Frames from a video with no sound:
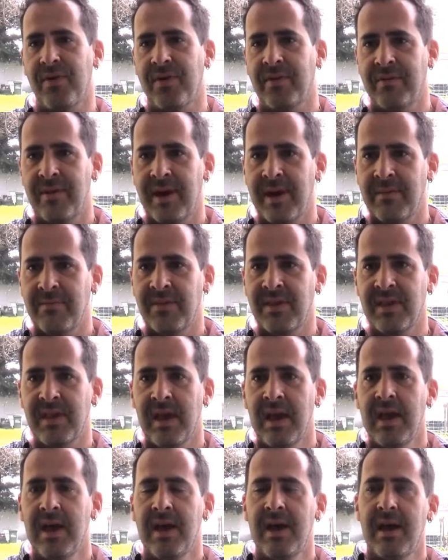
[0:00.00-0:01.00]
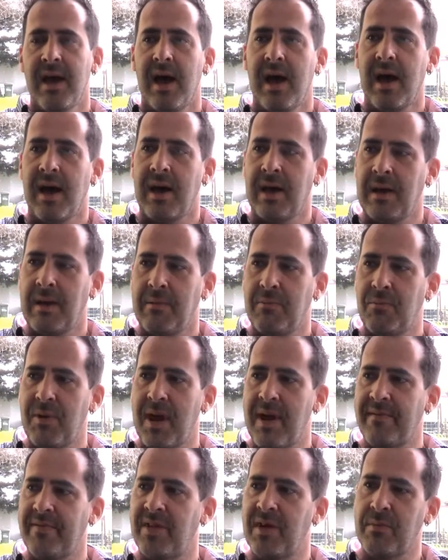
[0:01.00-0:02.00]
programs.
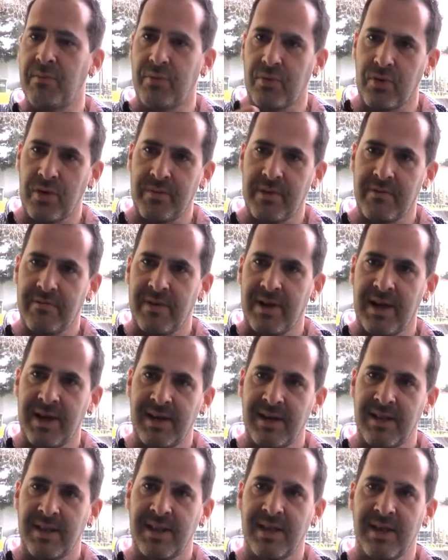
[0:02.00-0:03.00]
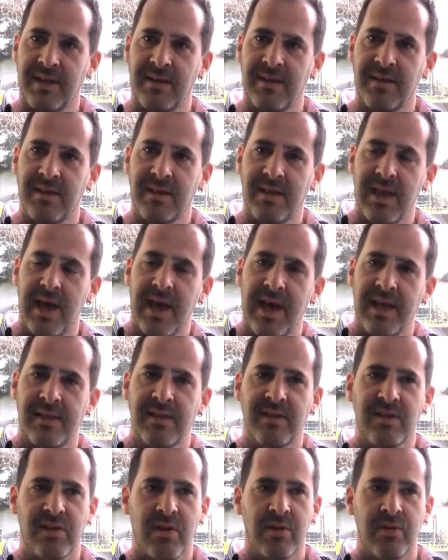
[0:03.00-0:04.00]
We have the employment related things. And
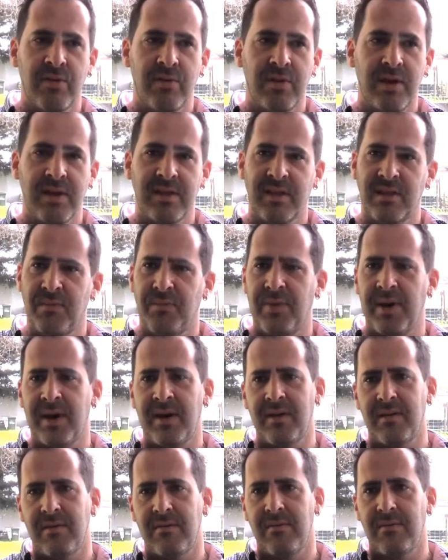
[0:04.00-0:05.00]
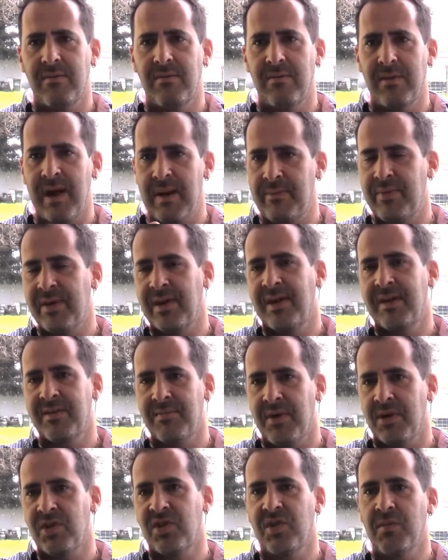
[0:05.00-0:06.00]
so it's about wrapping as
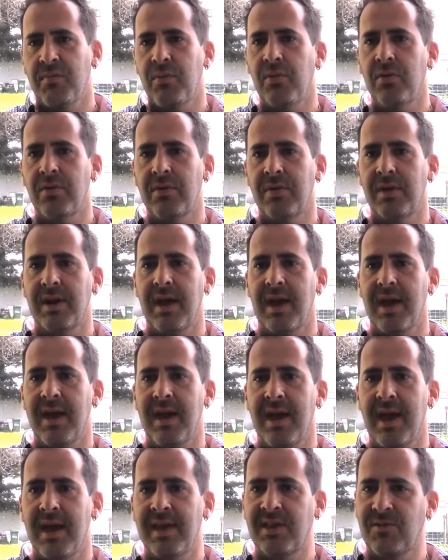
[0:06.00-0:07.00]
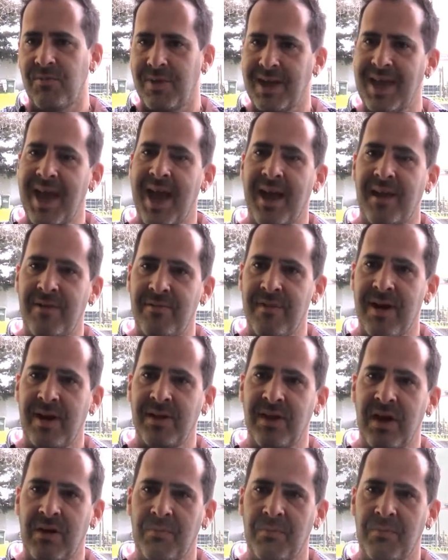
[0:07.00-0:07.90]
much support as we can around